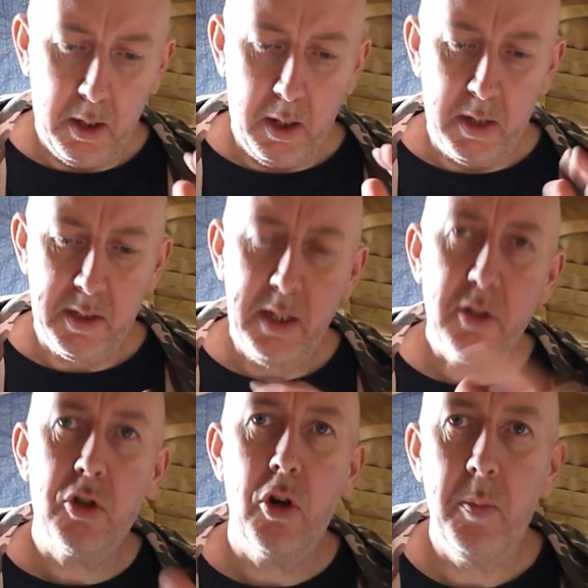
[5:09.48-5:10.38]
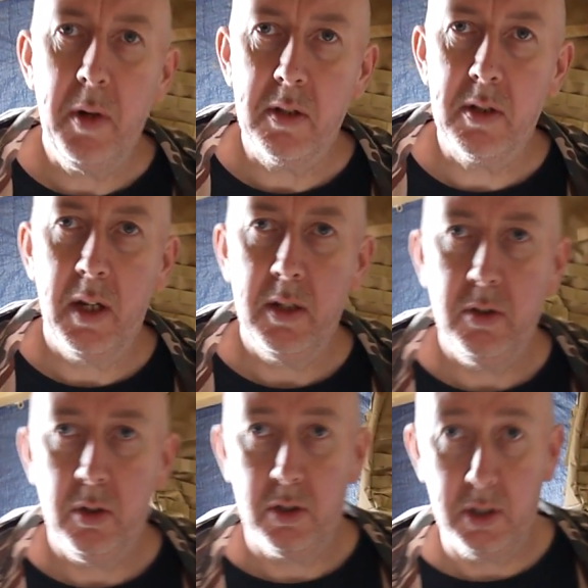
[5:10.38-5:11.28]
I said Serbian /
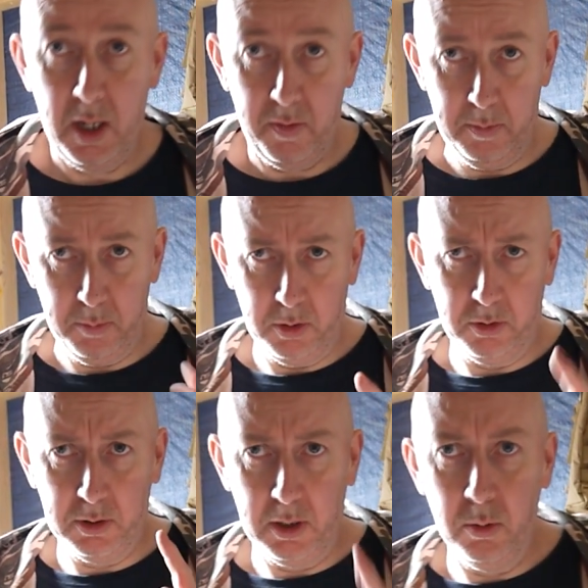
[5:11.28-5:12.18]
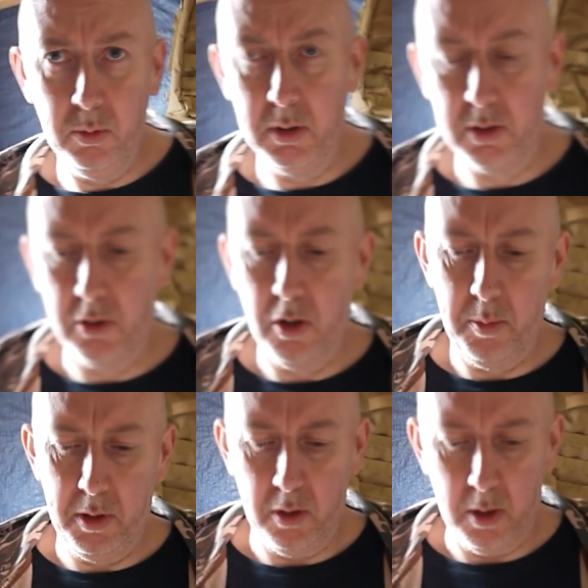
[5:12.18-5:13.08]
Yugoslavian because I know the
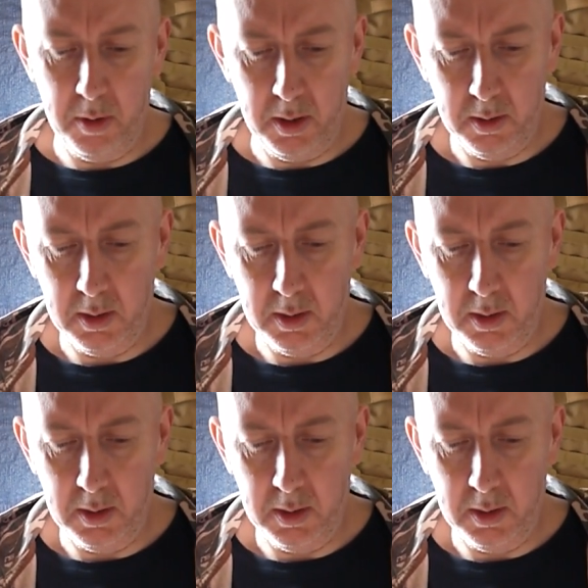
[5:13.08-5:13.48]
Serbian army